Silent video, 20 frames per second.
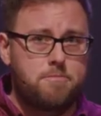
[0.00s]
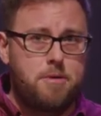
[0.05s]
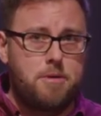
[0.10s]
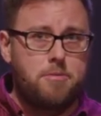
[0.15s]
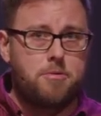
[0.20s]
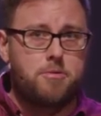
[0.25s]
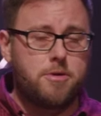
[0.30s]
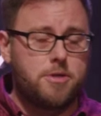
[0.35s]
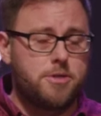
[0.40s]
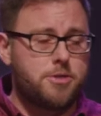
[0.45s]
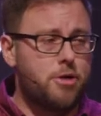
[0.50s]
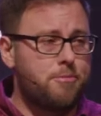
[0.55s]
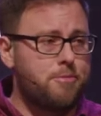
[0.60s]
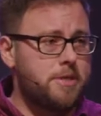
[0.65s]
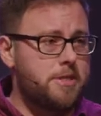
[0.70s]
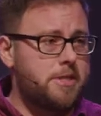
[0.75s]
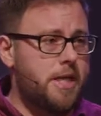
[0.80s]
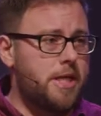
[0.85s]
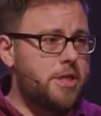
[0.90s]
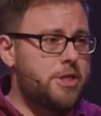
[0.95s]
biblical
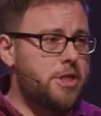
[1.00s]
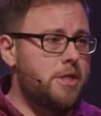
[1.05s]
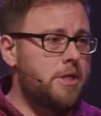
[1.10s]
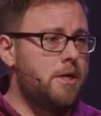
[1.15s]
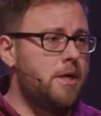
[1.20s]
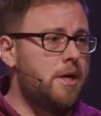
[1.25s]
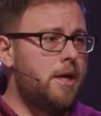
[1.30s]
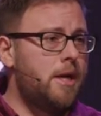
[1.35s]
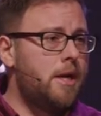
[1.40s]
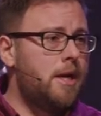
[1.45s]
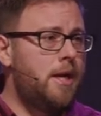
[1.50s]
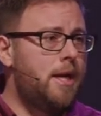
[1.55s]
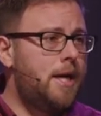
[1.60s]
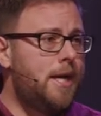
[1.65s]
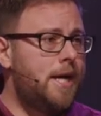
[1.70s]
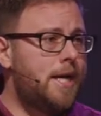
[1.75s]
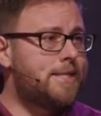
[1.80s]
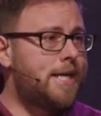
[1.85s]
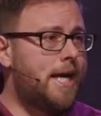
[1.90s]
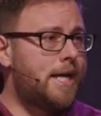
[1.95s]
interpretation
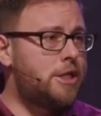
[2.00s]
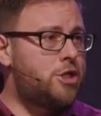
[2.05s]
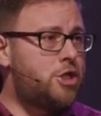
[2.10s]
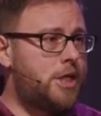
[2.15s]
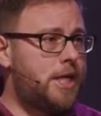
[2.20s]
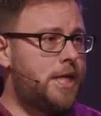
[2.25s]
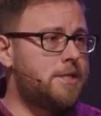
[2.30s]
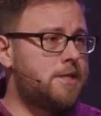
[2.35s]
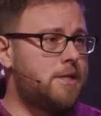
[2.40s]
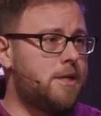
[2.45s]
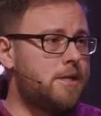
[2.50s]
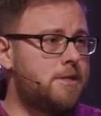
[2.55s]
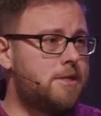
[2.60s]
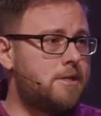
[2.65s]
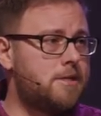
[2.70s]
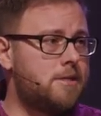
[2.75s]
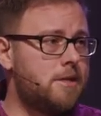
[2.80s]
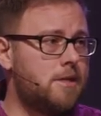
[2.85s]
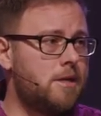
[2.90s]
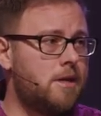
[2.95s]
is that
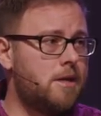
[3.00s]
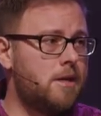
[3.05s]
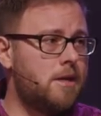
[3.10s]
Jesus